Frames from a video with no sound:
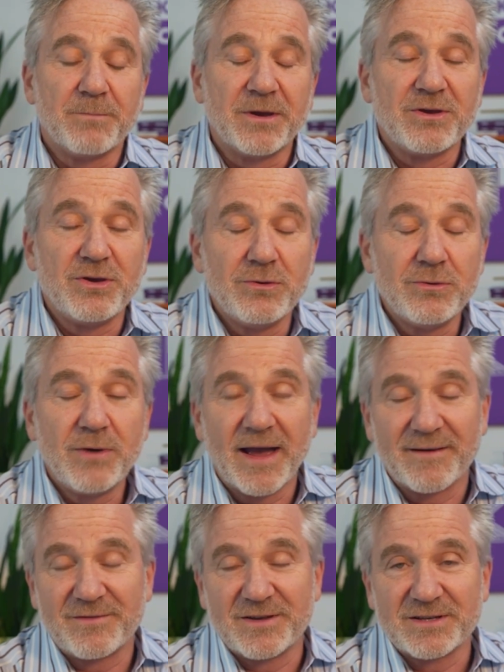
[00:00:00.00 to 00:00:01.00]
you
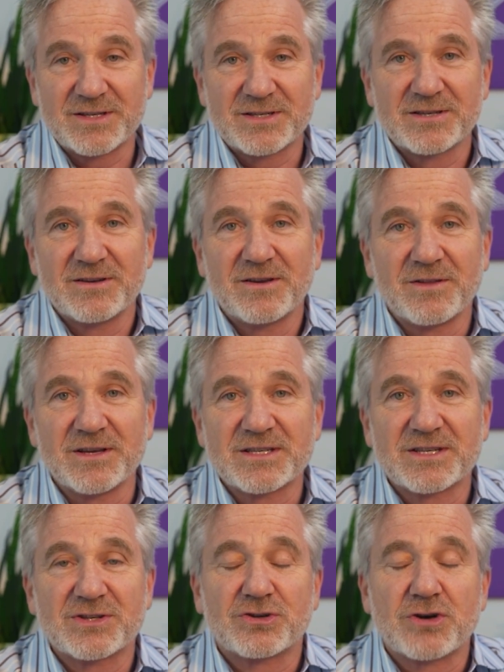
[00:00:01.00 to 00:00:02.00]
have this
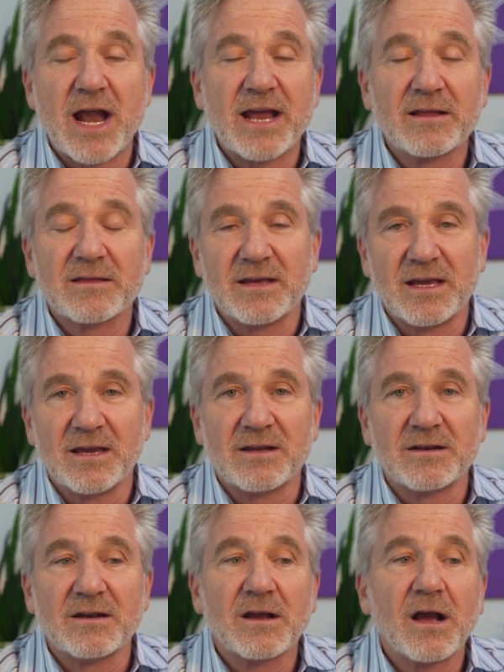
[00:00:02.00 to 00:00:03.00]
strength in